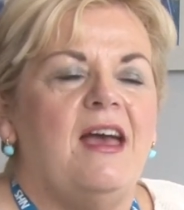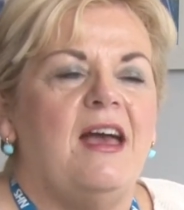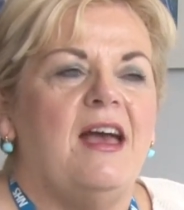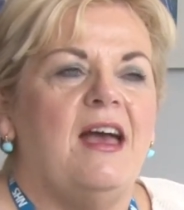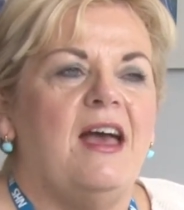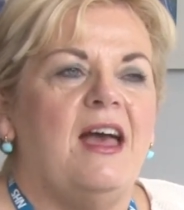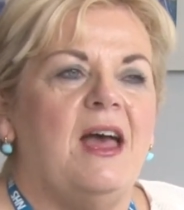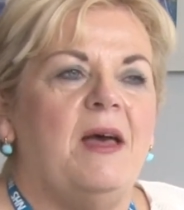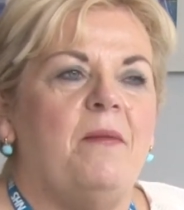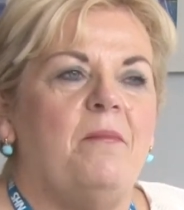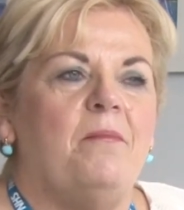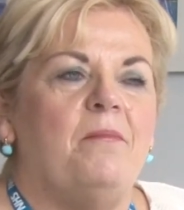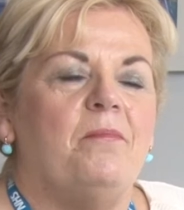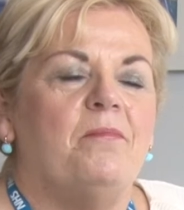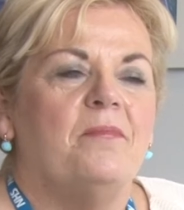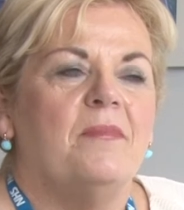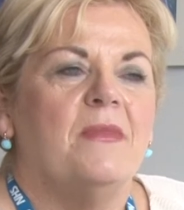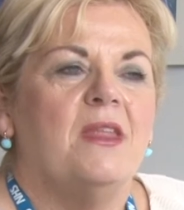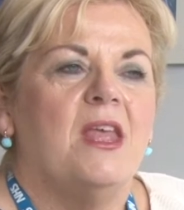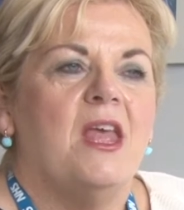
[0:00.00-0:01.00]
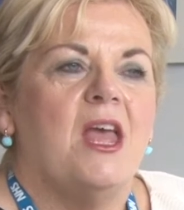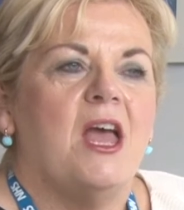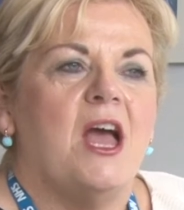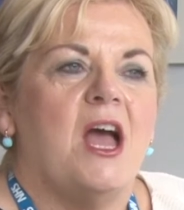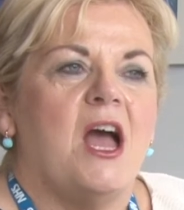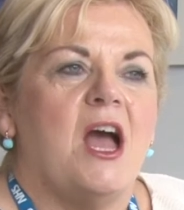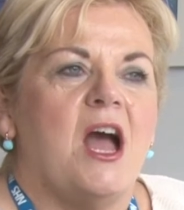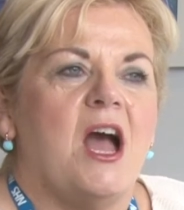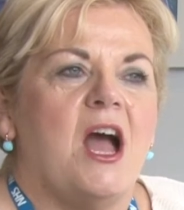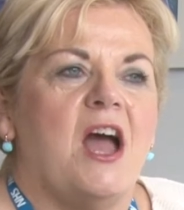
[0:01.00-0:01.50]

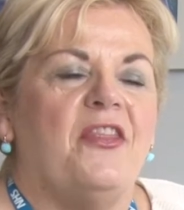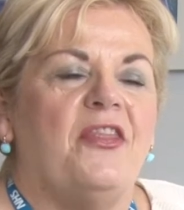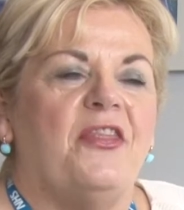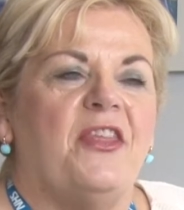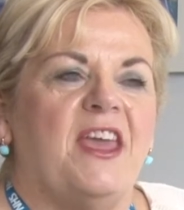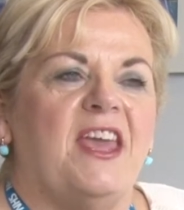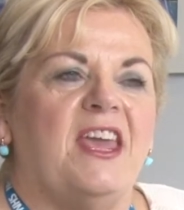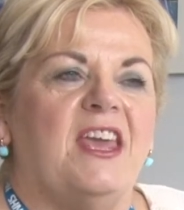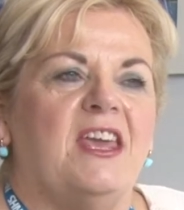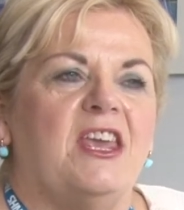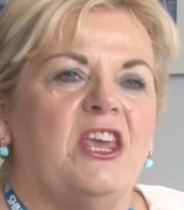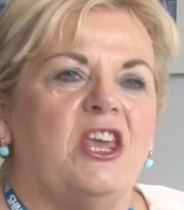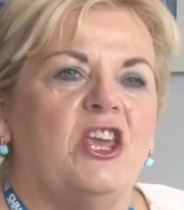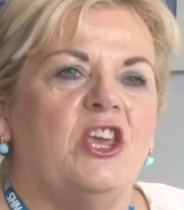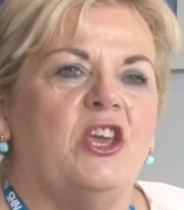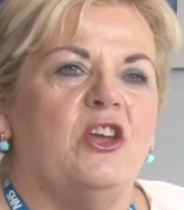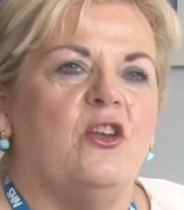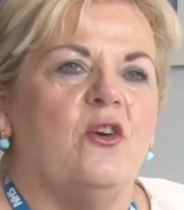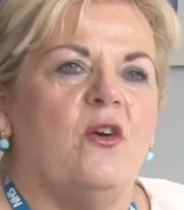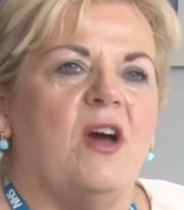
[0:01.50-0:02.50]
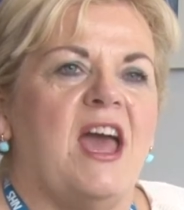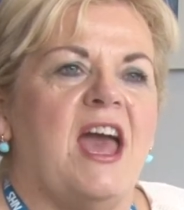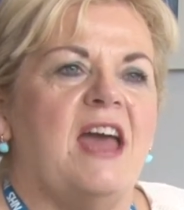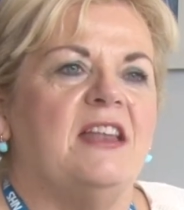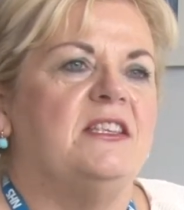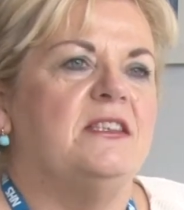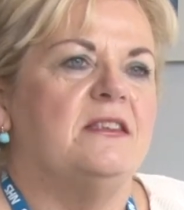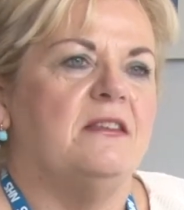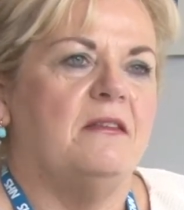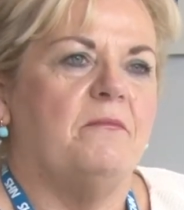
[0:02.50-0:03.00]
I think, I
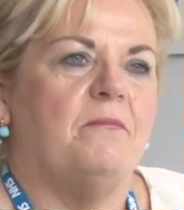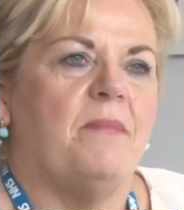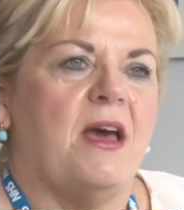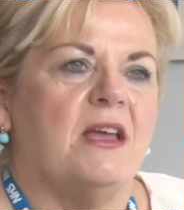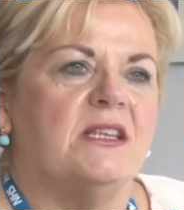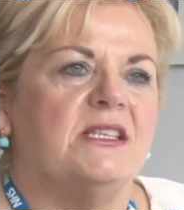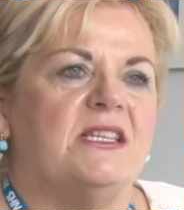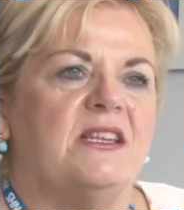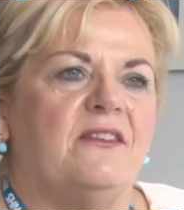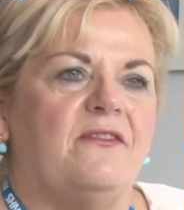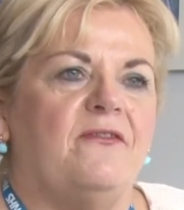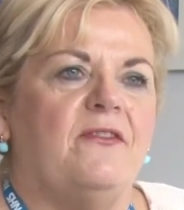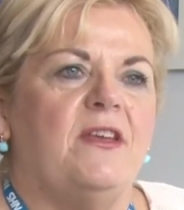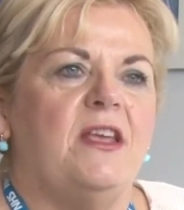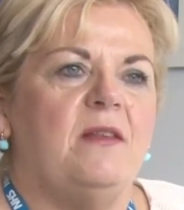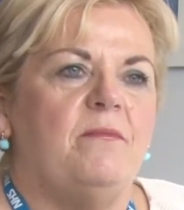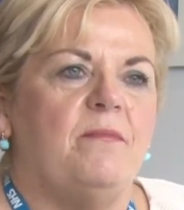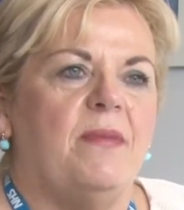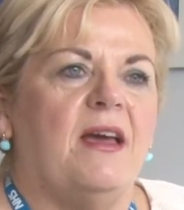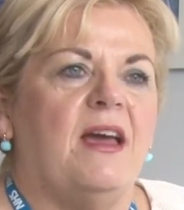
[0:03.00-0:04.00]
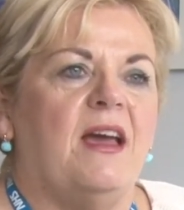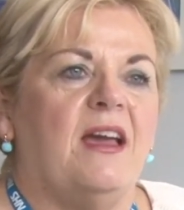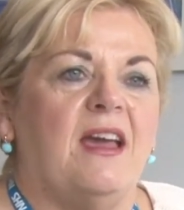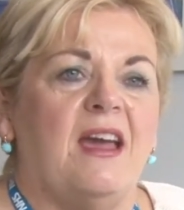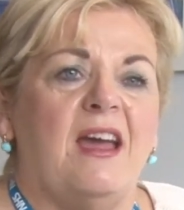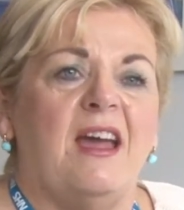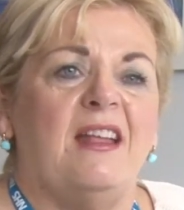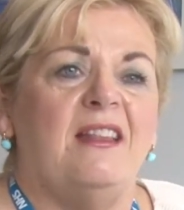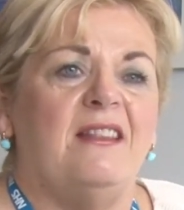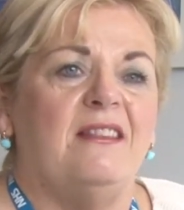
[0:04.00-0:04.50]
had positive feedback,
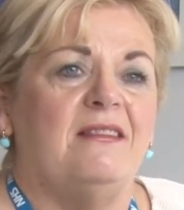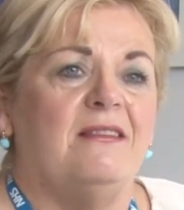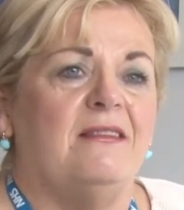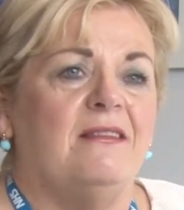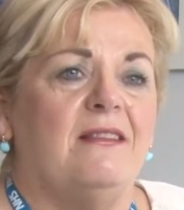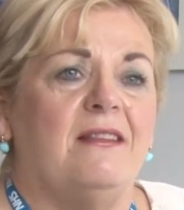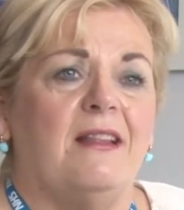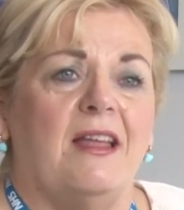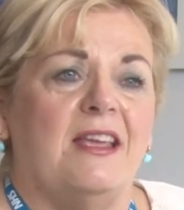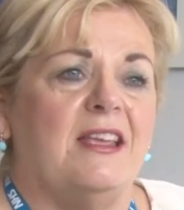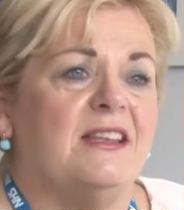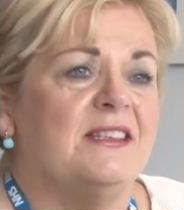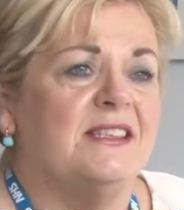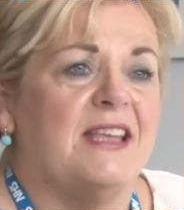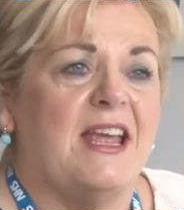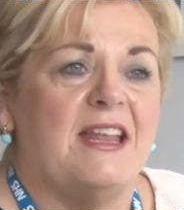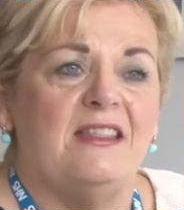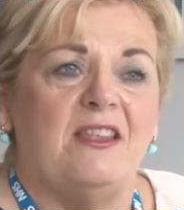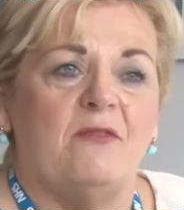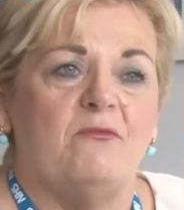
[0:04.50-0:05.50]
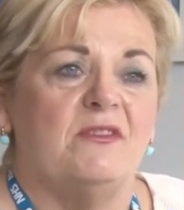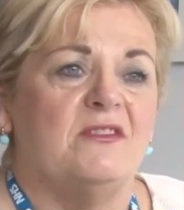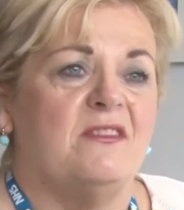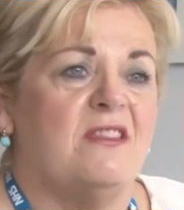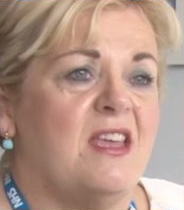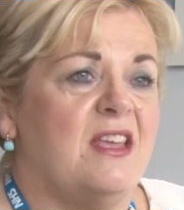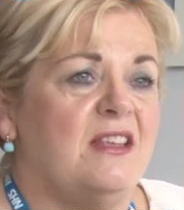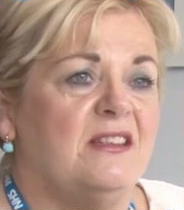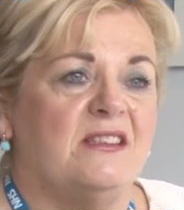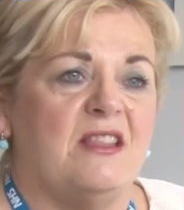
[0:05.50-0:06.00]
and like I said, there was
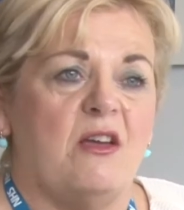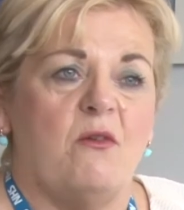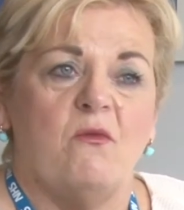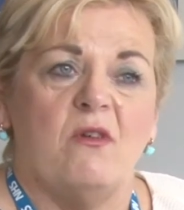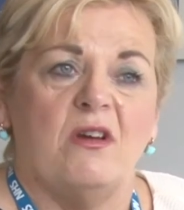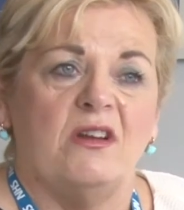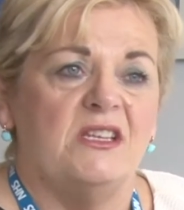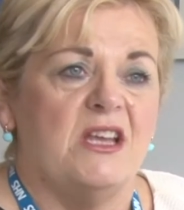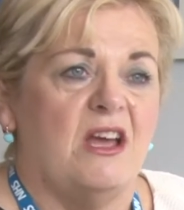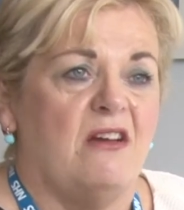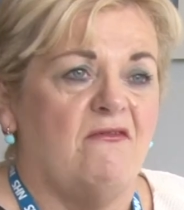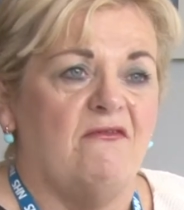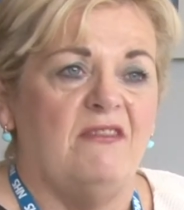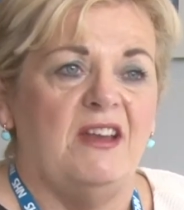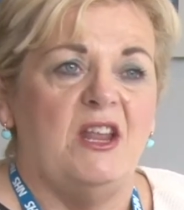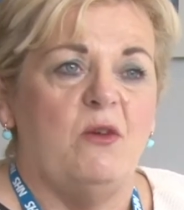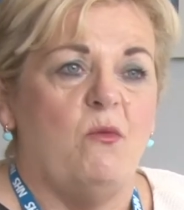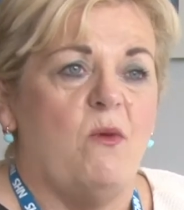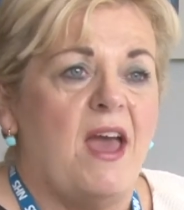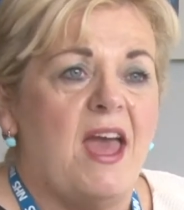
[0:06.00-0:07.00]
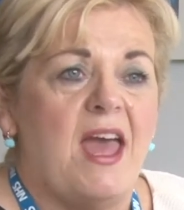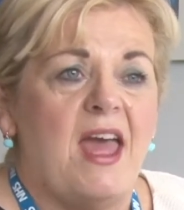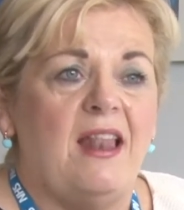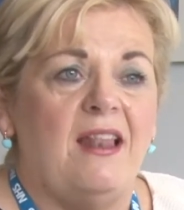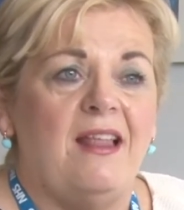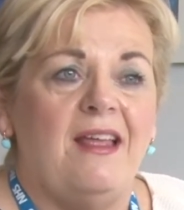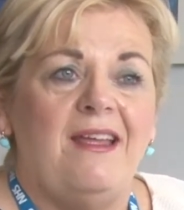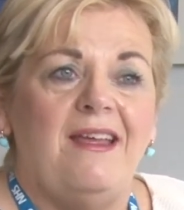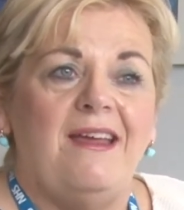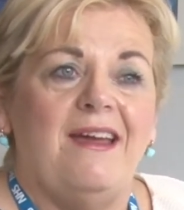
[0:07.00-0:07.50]
things that worked out really well,